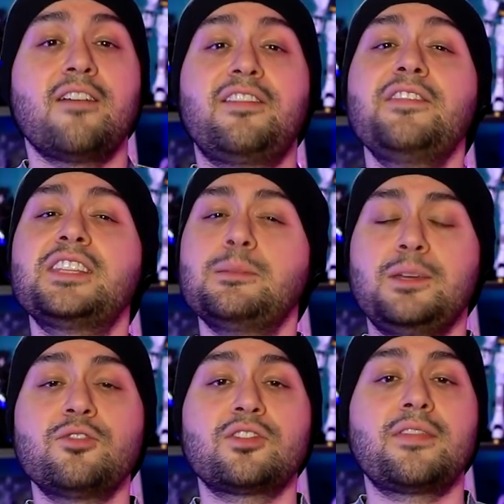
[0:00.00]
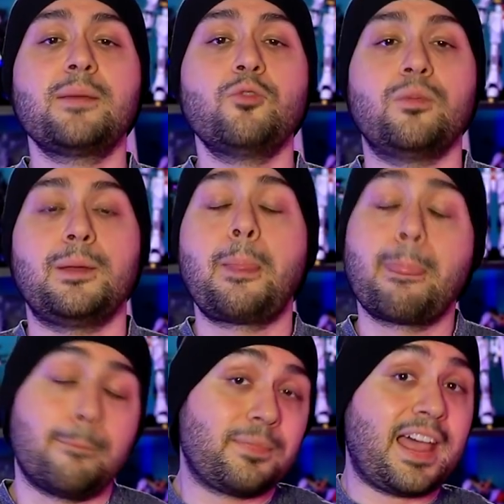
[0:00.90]
15 minutes of the movie,
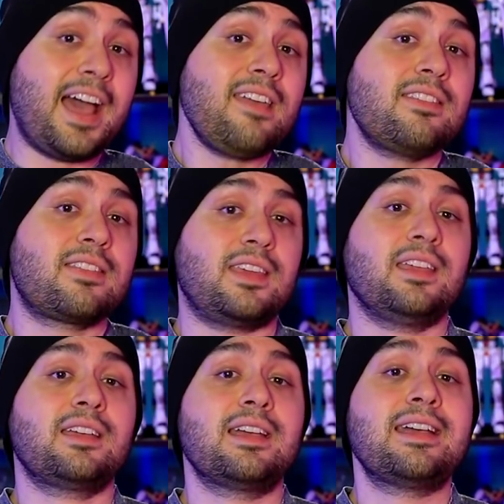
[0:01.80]
I think